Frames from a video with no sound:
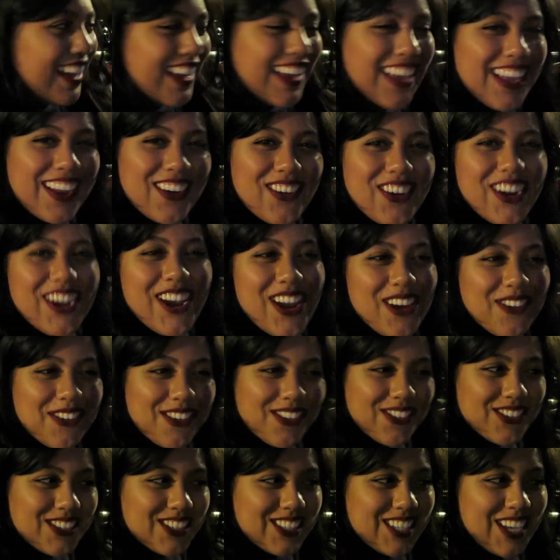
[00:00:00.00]
And right now we
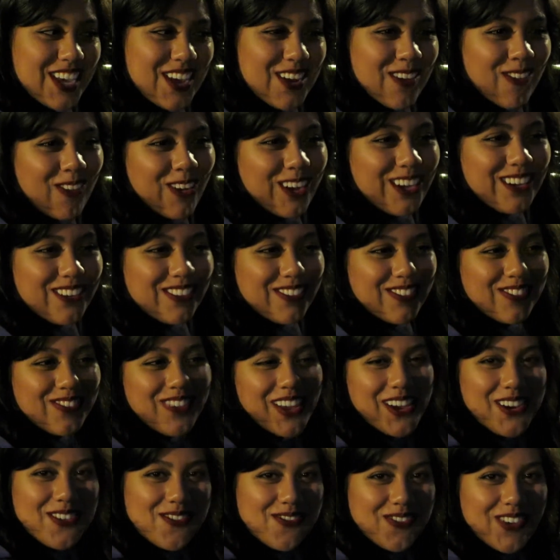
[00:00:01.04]
were saying, what if
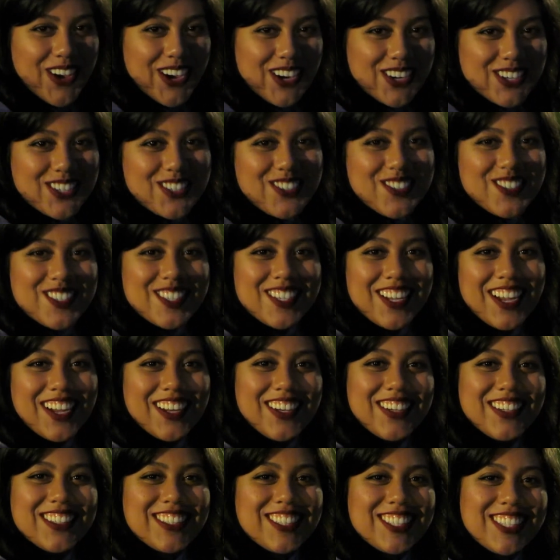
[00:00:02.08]
Michael Myers was
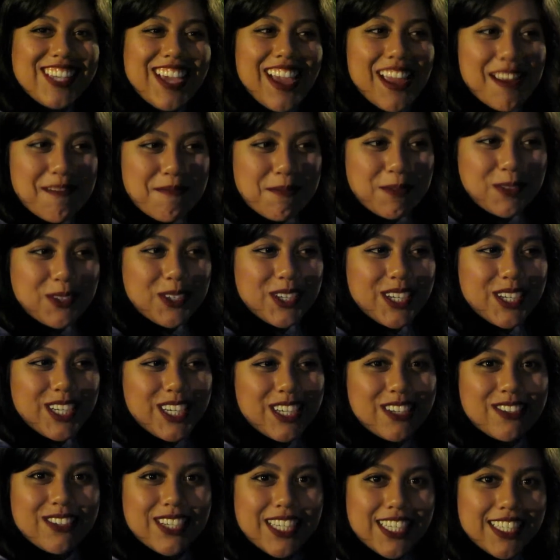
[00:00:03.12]
on a skateboard
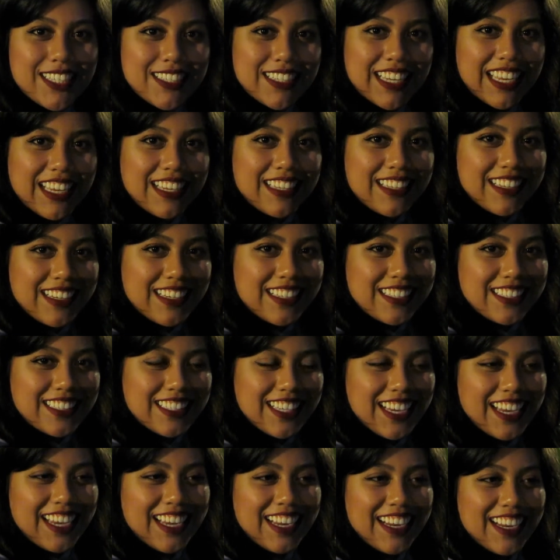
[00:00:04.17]
going like this? Oh
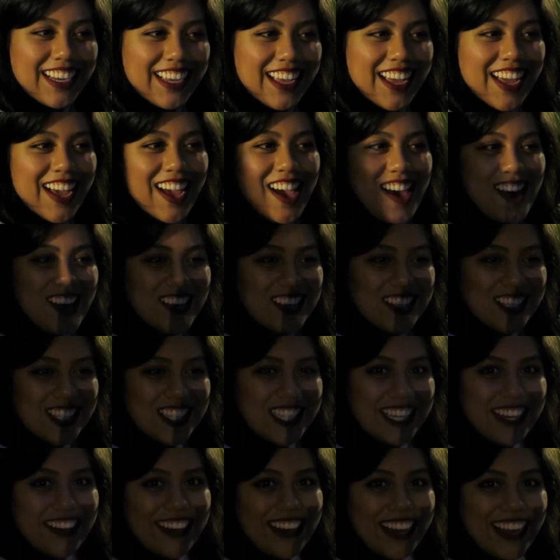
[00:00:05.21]
my God, that's funny. All
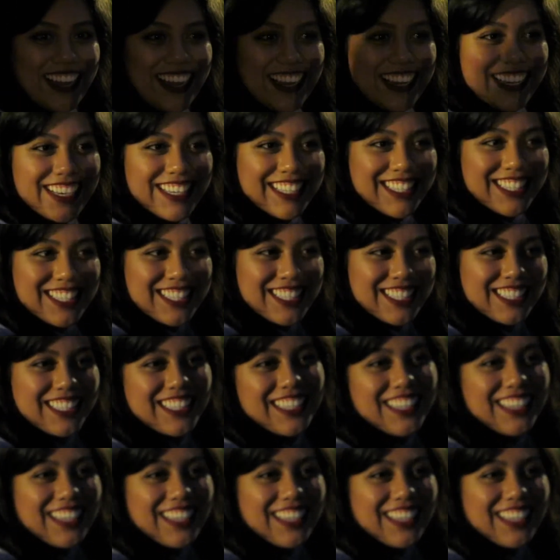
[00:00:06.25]
serious.